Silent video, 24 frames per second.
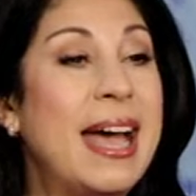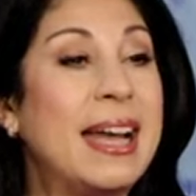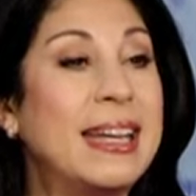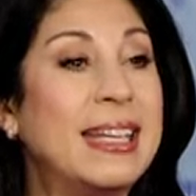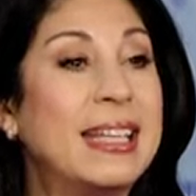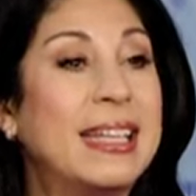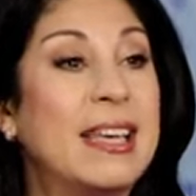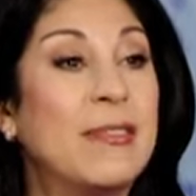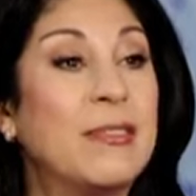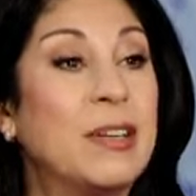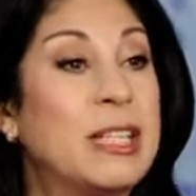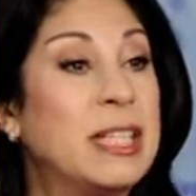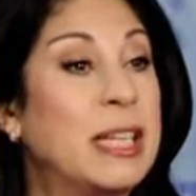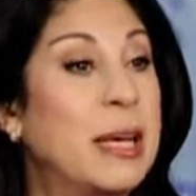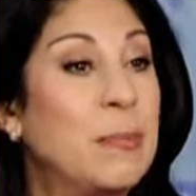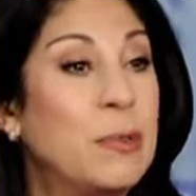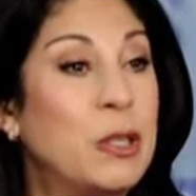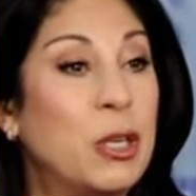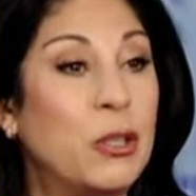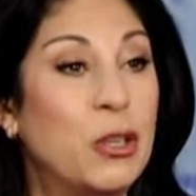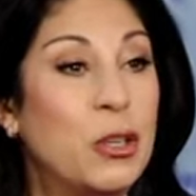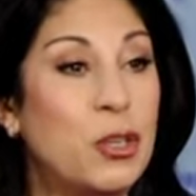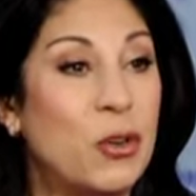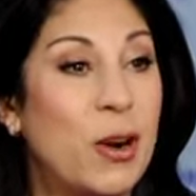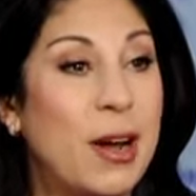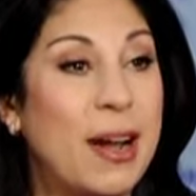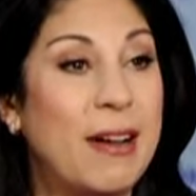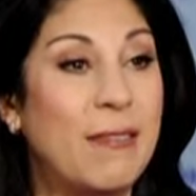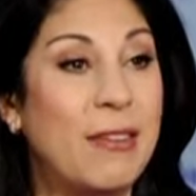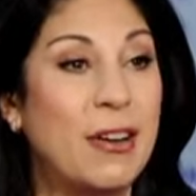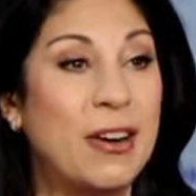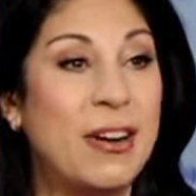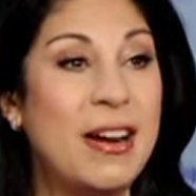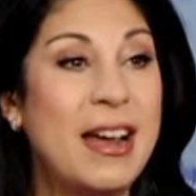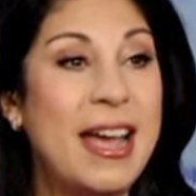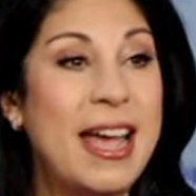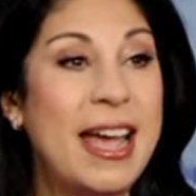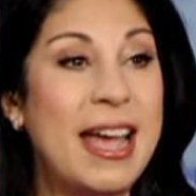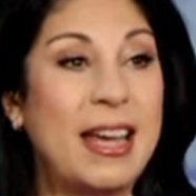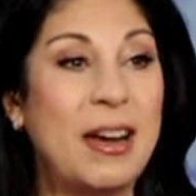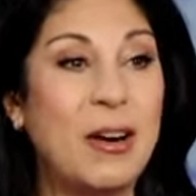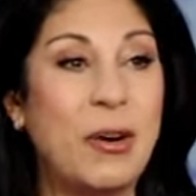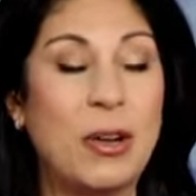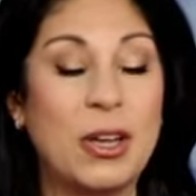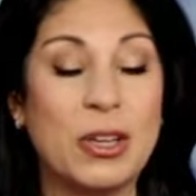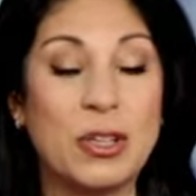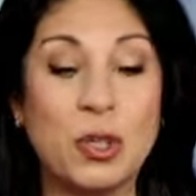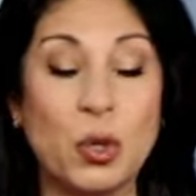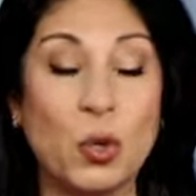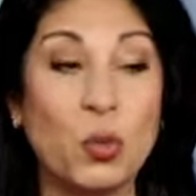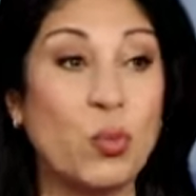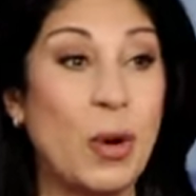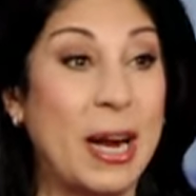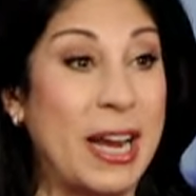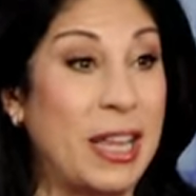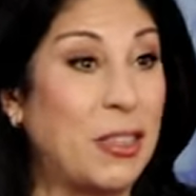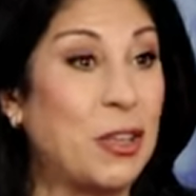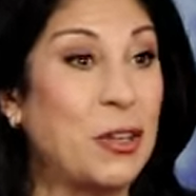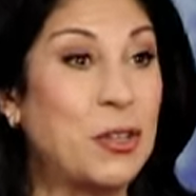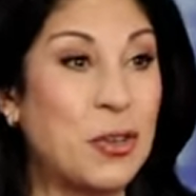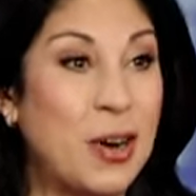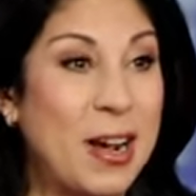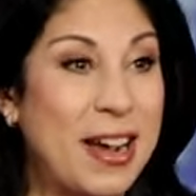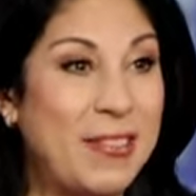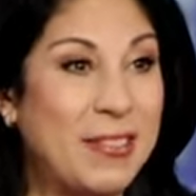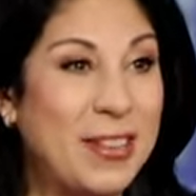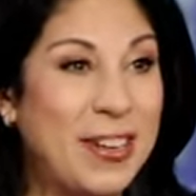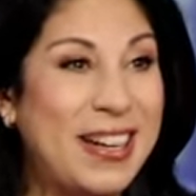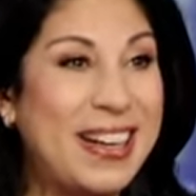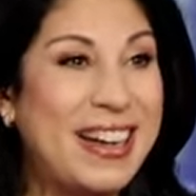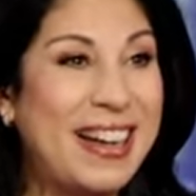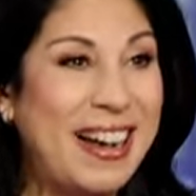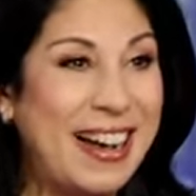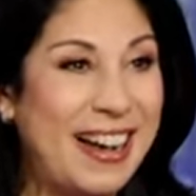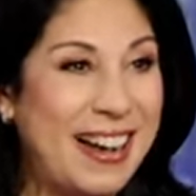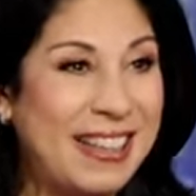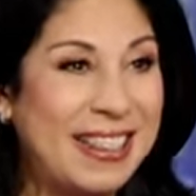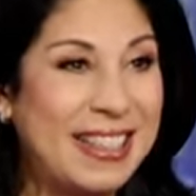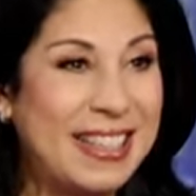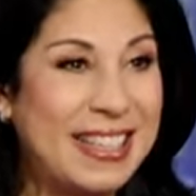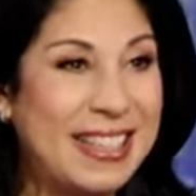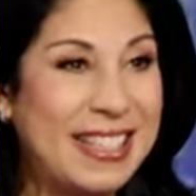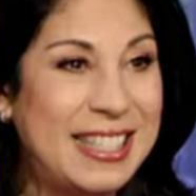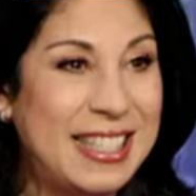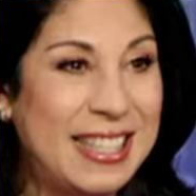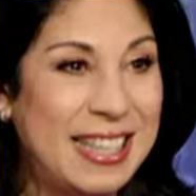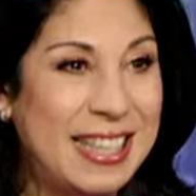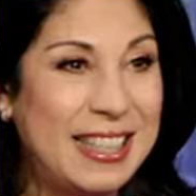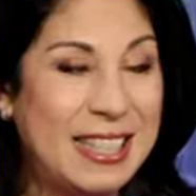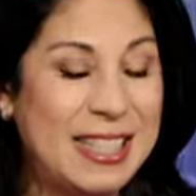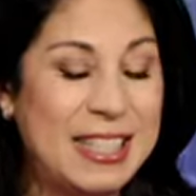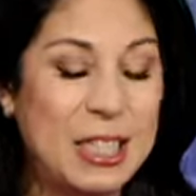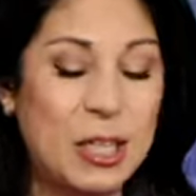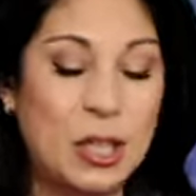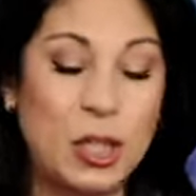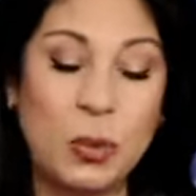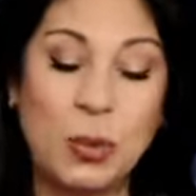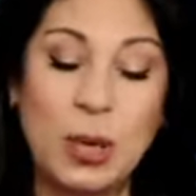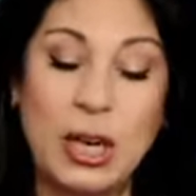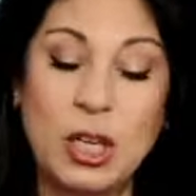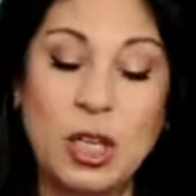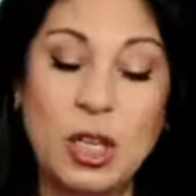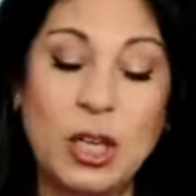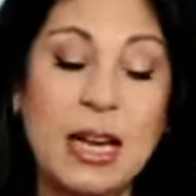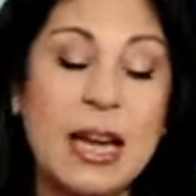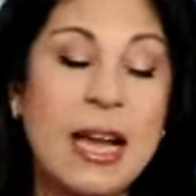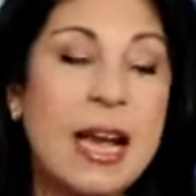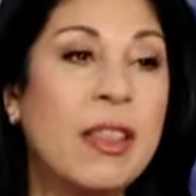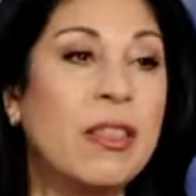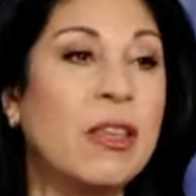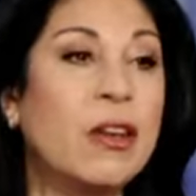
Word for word: and give a tip to the driver and also rate the driver on this uh. in this situation.